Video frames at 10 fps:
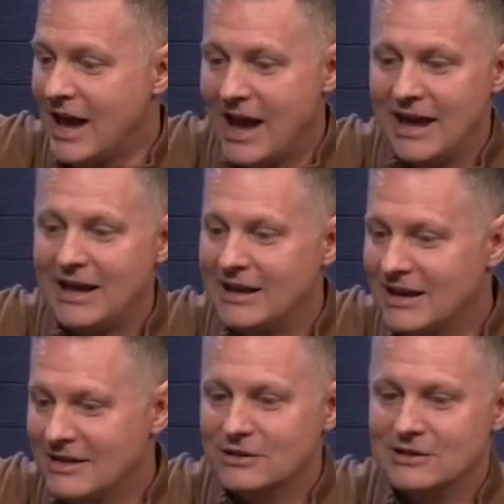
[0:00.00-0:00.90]
Hey,
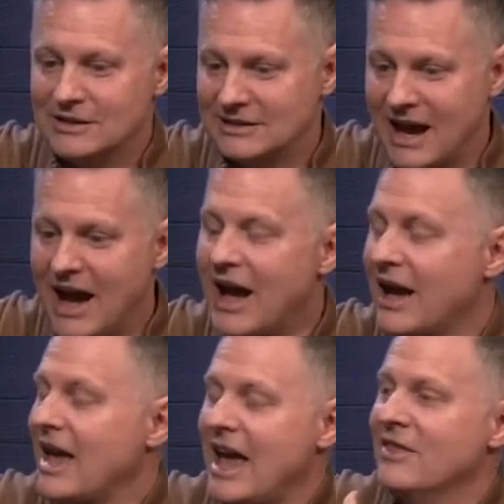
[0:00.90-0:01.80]
there's this guy,
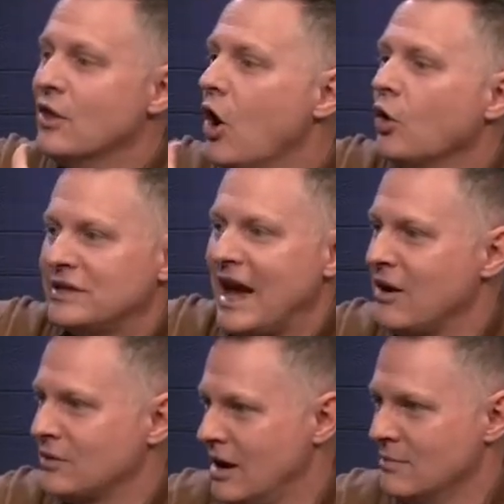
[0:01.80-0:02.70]
and the whole
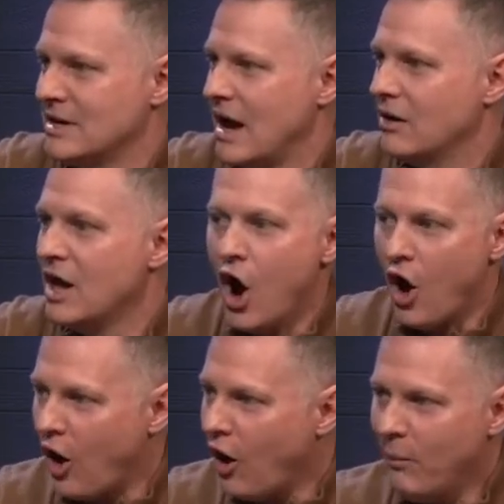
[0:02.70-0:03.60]
town comes out.
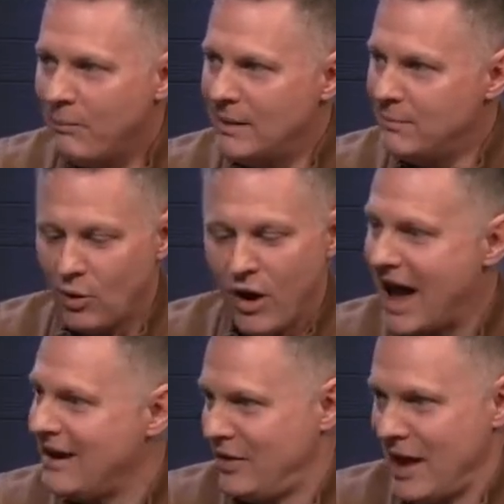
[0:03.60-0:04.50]
All people
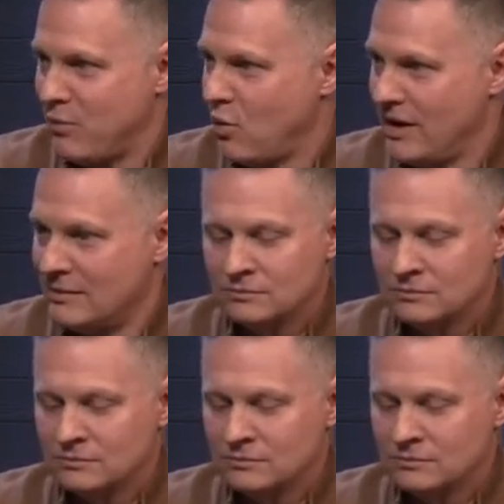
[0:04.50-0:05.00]
had at that point